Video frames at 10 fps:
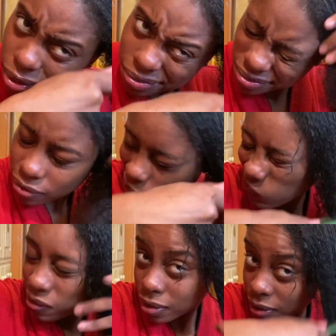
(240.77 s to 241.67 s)
butter at this
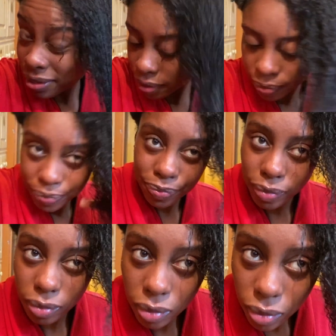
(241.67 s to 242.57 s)
point.
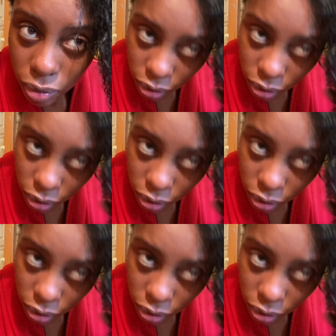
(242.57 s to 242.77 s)
Trust me.